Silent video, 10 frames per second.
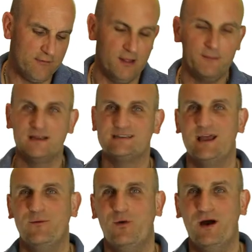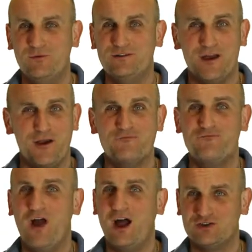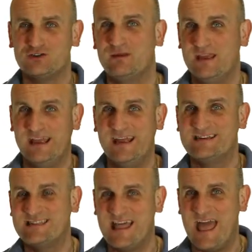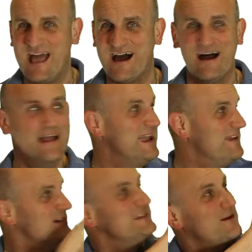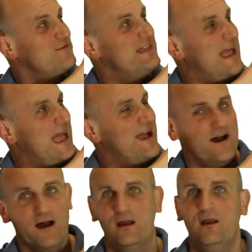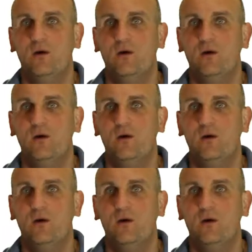And I'm going to say, well, don't rush me. It's there. It's over there.